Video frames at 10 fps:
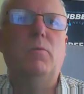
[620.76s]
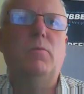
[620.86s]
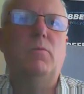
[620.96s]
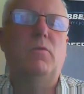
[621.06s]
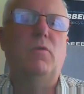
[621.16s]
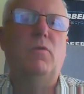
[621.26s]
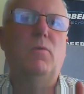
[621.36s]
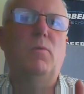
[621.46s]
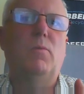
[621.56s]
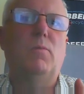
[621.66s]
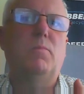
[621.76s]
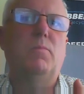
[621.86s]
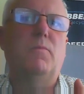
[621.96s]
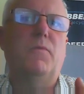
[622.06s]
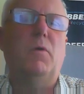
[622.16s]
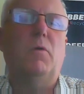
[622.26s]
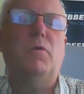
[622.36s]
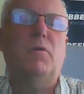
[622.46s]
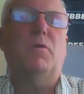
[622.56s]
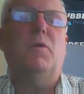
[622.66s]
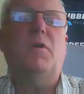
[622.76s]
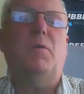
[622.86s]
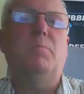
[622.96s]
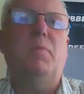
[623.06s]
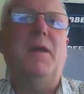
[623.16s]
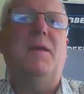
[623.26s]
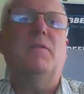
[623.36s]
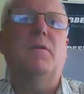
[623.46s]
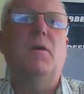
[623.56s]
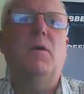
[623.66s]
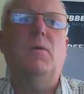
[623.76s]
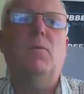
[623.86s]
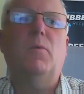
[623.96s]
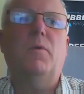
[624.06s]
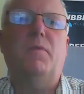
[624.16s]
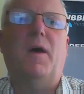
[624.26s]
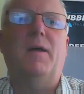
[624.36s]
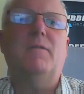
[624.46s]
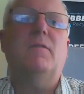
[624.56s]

do you feel you're going to compete with that